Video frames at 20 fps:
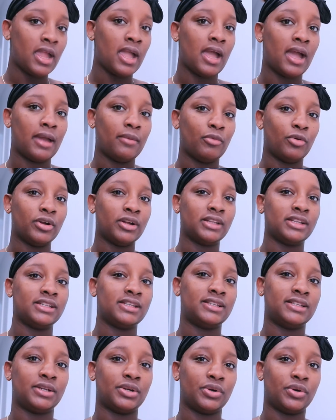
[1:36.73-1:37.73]
I'm wearing
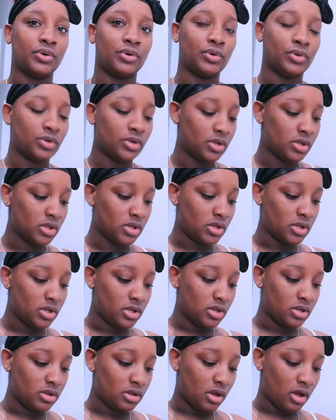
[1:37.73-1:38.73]
this little
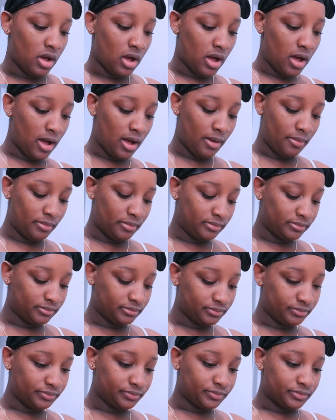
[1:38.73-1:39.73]
um,
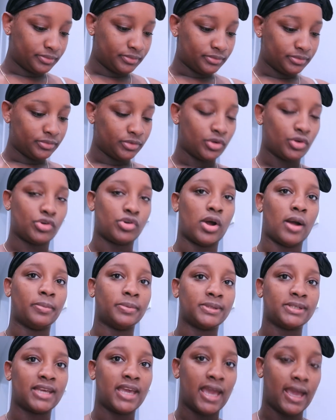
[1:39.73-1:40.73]

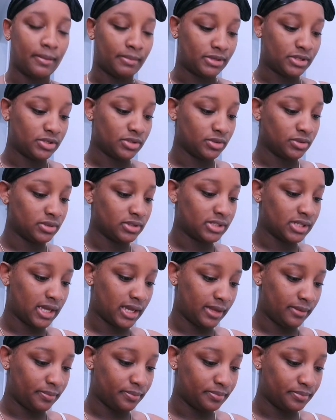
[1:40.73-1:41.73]
cropped camisole
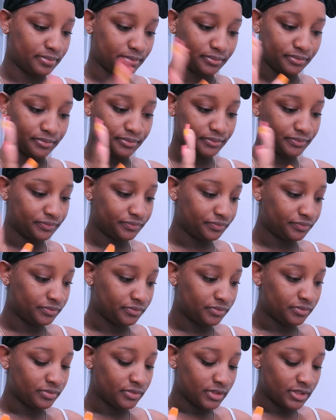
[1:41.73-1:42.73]
type
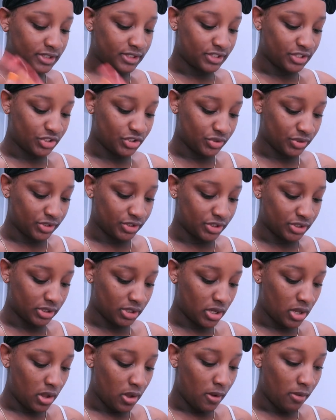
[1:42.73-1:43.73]
situation
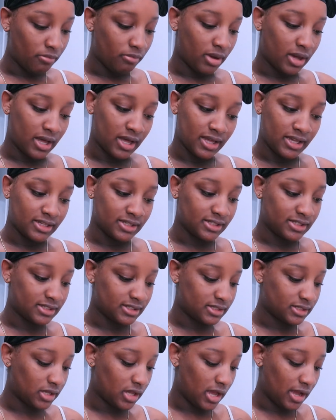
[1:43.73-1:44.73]
because
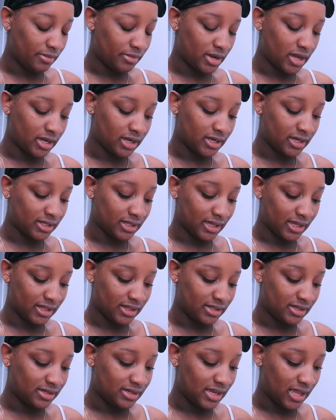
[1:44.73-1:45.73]
I'm not gonna lie,
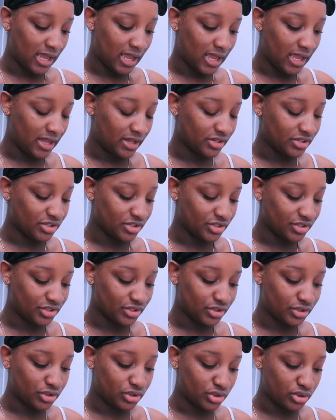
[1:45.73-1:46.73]
the days are
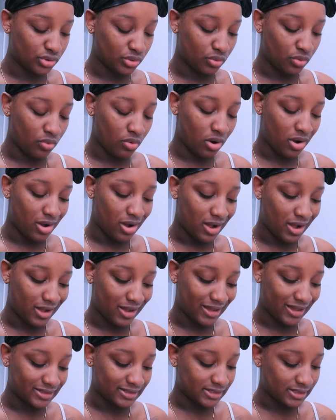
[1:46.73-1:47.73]
just so
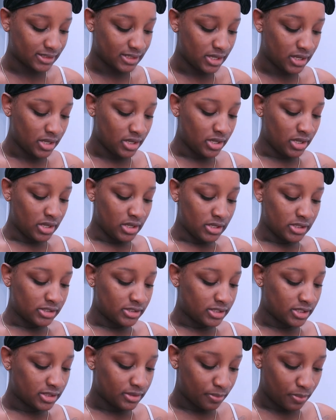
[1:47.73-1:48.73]
hot
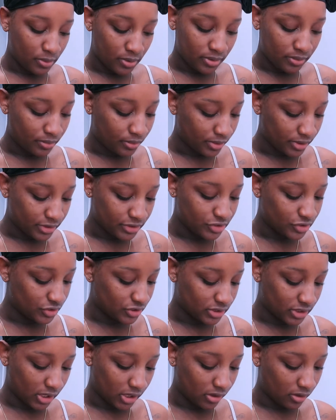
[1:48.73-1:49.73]
to the point where it's
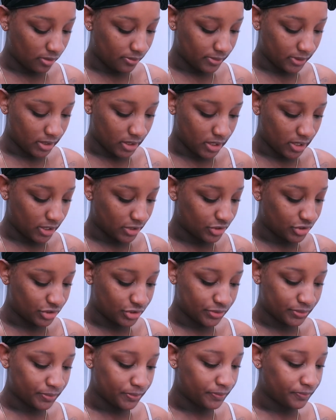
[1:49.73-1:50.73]
just like, oh my gosh,